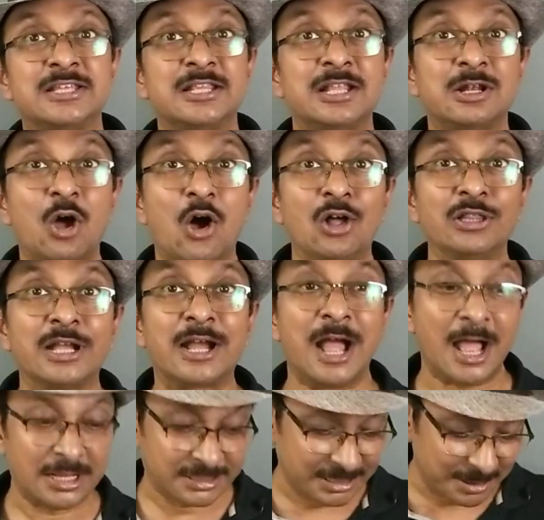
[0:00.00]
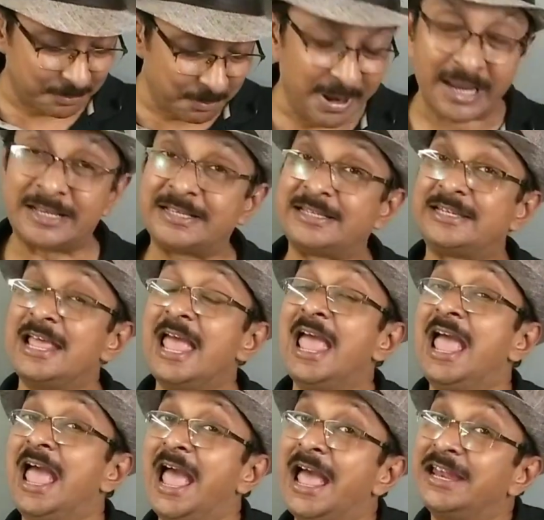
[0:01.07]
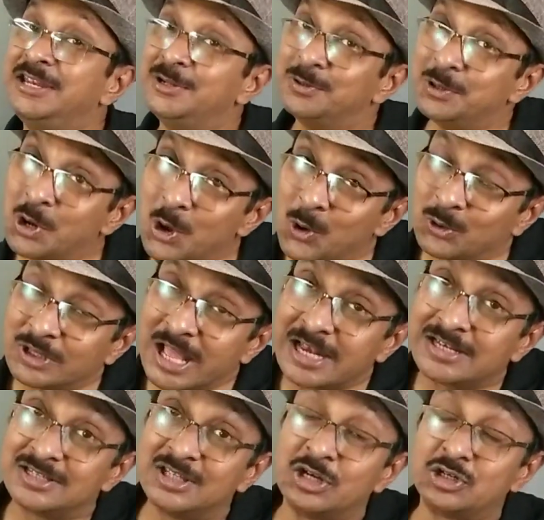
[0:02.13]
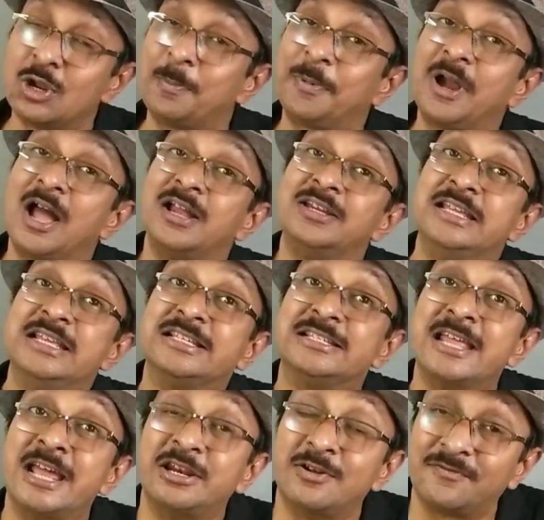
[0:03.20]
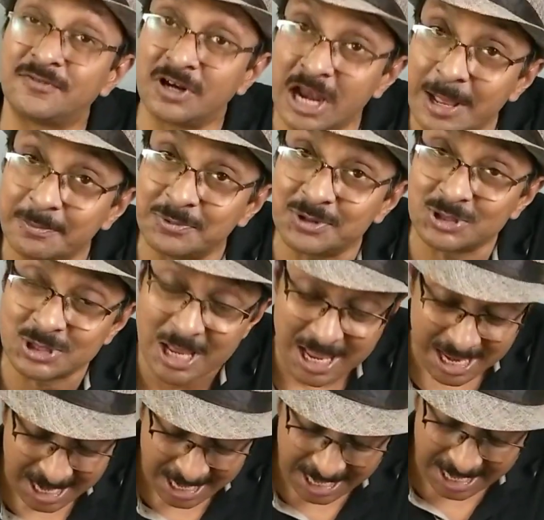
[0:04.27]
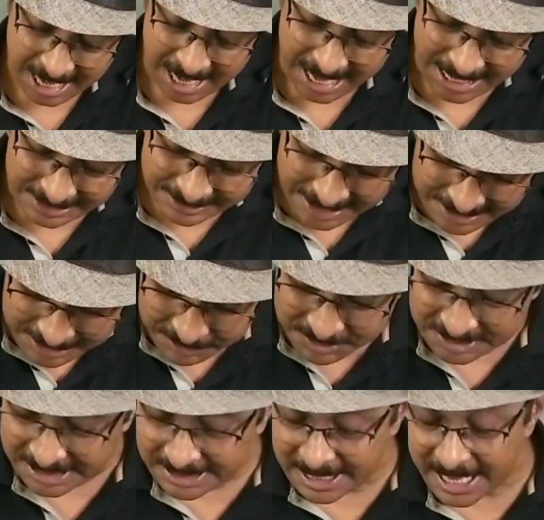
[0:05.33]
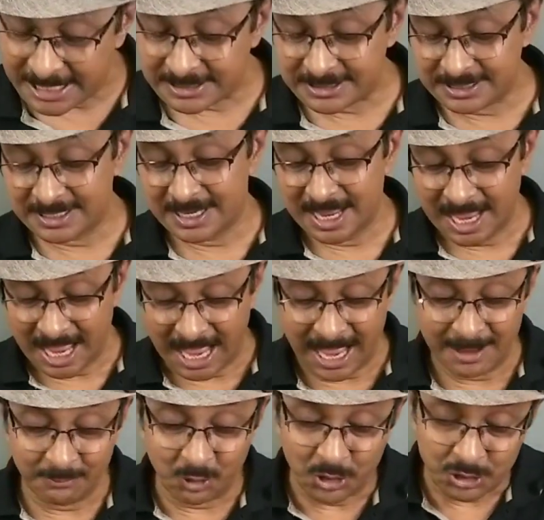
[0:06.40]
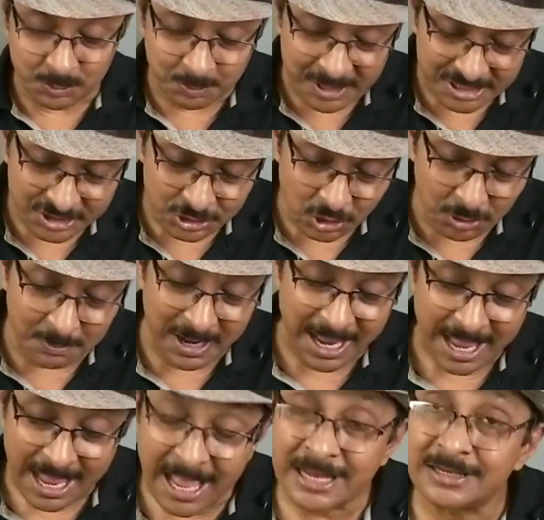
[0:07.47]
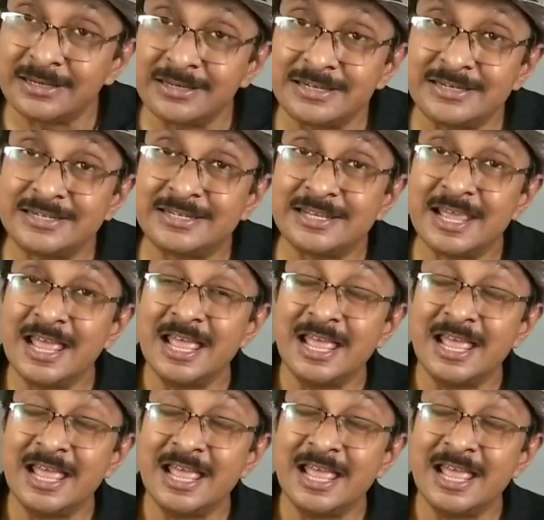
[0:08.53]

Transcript: say that all the cards are mixed. And you know that the top card is 9 of clubs. And then you say that I'm going to place it on my hand.